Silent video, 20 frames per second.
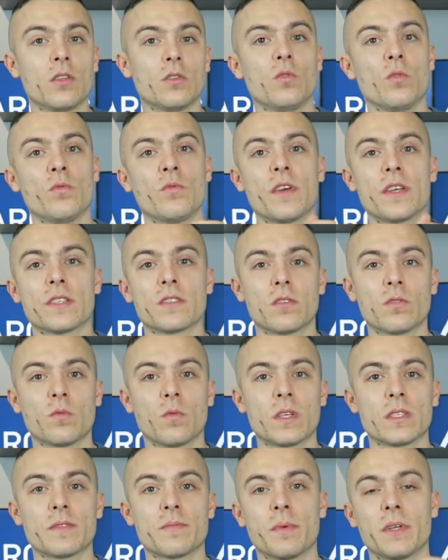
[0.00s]
two fans on
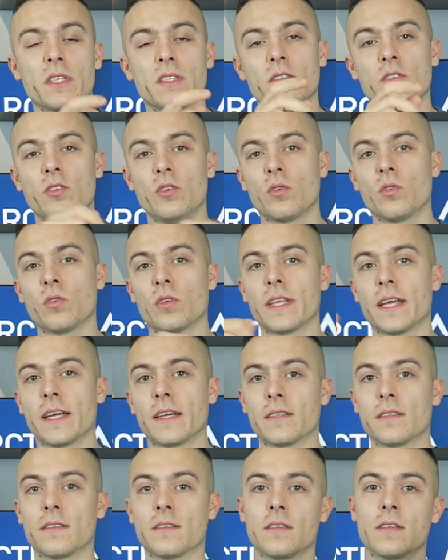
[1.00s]
one splitter, you
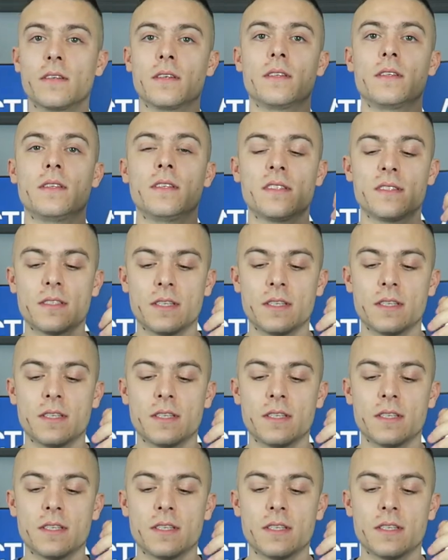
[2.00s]
connect the